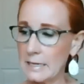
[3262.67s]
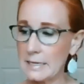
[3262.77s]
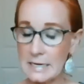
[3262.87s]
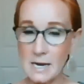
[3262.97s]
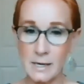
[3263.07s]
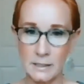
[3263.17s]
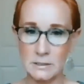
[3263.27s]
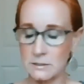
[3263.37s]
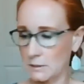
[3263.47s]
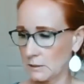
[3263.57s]
At
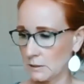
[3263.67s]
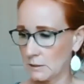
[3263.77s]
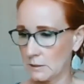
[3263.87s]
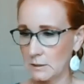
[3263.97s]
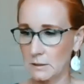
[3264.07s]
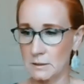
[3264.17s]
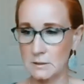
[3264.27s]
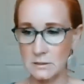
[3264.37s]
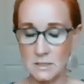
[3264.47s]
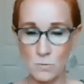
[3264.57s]
night,
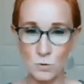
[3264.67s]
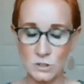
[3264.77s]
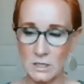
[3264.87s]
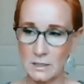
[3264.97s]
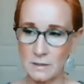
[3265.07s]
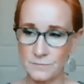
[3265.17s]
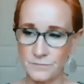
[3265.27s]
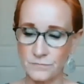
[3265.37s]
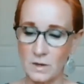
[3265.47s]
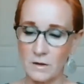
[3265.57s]
same routine,
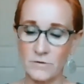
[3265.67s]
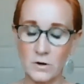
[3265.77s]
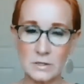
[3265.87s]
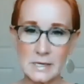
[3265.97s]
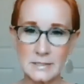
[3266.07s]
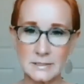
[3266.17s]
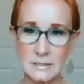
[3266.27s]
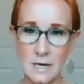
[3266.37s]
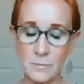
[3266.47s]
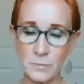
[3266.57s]
very
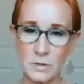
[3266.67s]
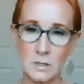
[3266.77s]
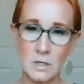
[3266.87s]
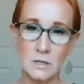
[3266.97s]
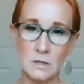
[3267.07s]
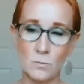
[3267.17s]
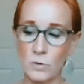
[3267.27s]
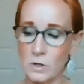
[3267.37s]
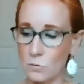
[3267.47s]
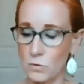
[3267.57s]
last step, the
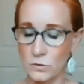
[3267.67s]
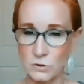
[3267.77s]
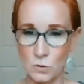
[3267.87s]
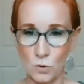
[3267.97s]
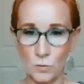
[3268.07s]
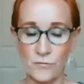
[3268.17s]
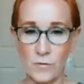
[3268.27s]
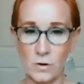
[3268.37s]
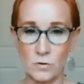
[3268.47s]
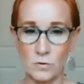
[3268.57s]
Moringa rose oil
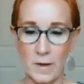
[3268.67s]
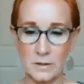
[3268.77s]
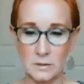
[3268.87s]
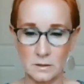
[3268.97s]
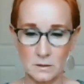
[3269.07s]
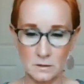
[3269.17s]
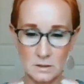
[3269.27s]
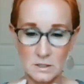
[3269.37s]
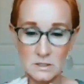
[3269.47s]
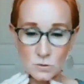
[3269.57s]
before I go to bed.
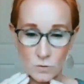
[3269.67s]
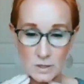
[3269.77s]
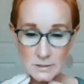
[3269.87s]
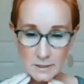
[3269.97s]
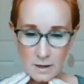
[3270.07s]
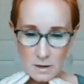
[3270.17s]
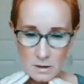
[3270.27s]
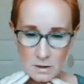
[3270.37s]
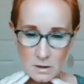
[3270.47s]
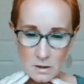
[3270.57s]
It is
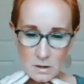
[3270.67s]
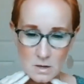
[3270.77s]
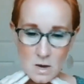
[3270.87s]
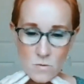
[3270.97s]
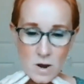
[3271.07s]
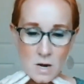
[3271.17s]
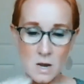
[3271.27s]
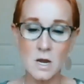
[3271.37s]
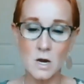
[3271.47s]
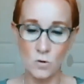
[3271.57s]
greasy, right?